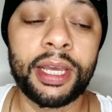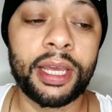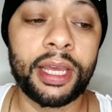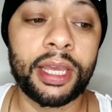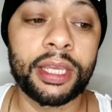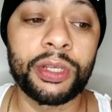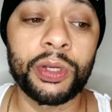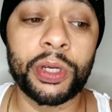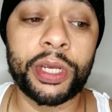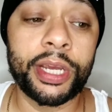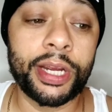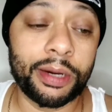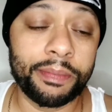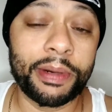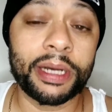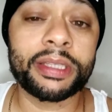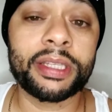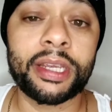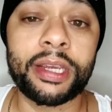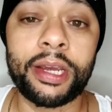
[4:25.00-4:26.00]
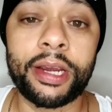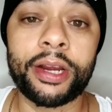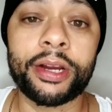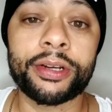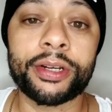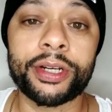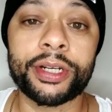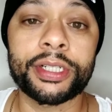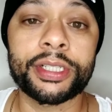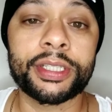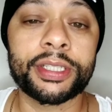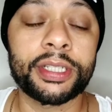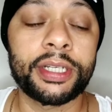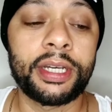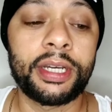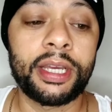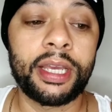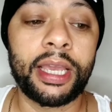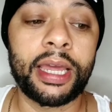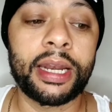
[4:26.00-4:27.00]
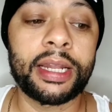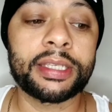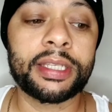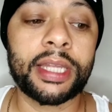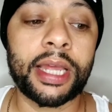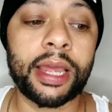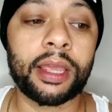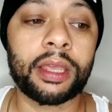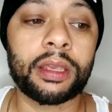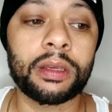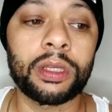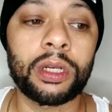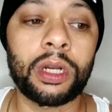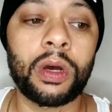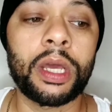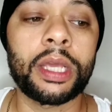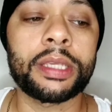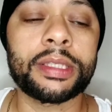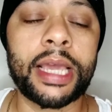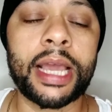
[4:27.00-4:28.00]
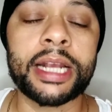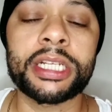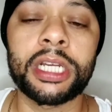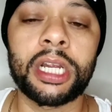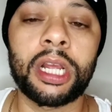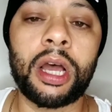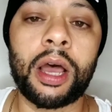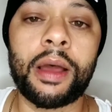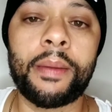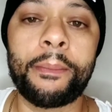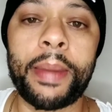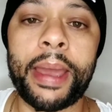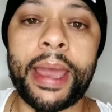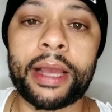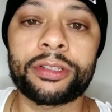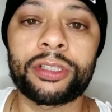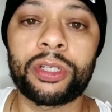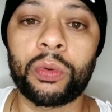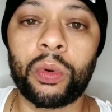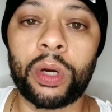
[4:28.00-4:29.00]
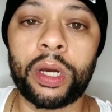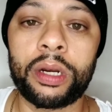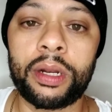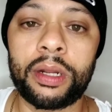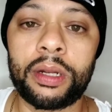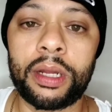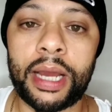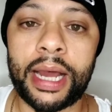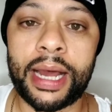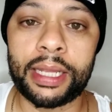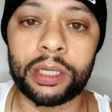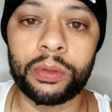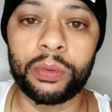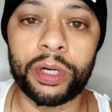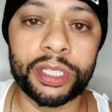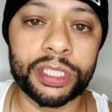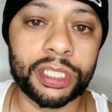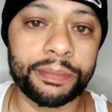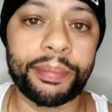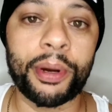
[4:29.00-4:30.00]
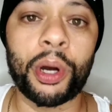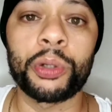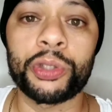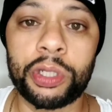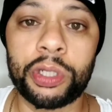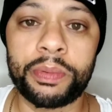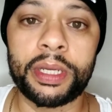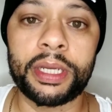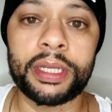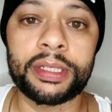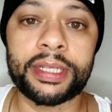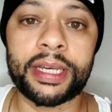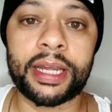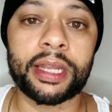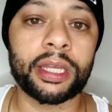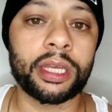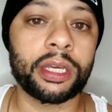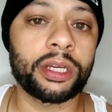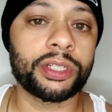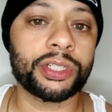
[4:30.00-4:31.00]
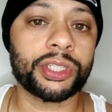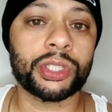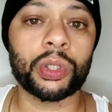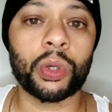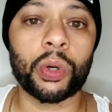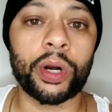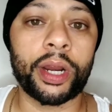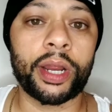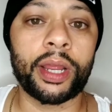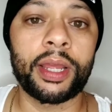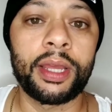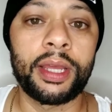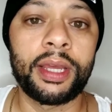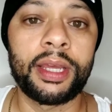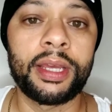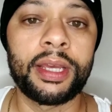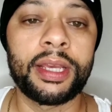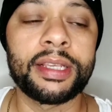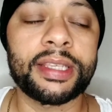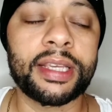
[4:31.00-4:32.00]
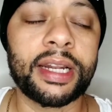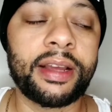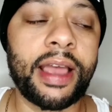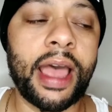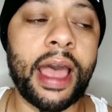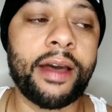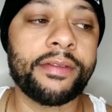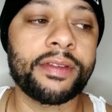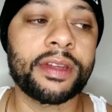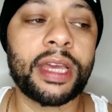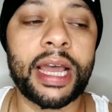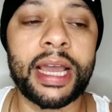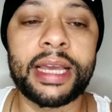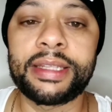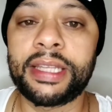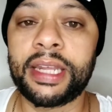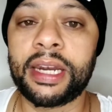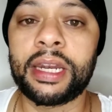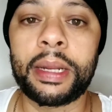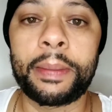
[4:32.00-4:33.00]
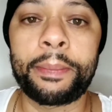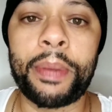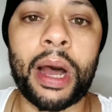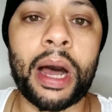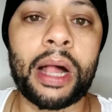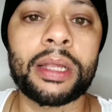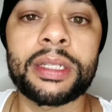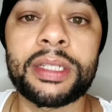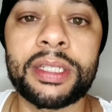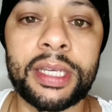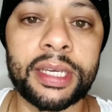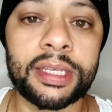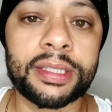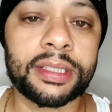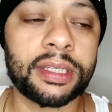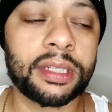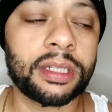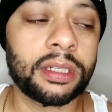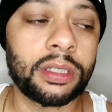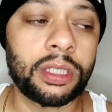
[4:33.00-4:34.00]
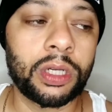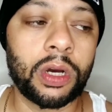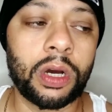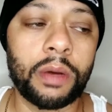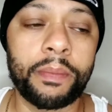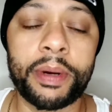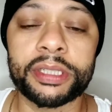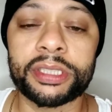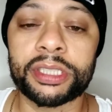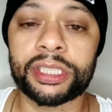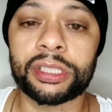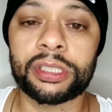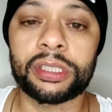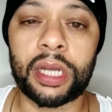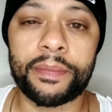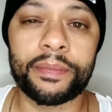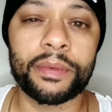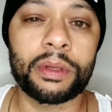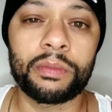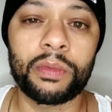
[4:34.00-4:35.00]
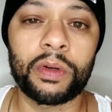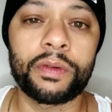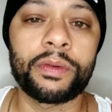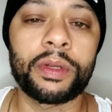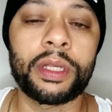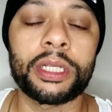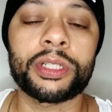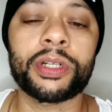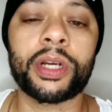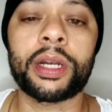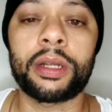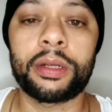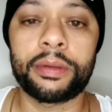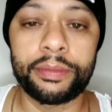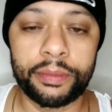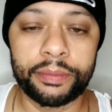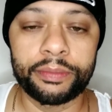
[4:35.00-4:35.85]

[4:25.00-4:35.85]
You care about the characters. And it's like, you know, it's actually gone back to what Hollywood is supposed to be, telling a good story, instead of having identity politics and, you know, a bunch of stuff in the movie that's trying to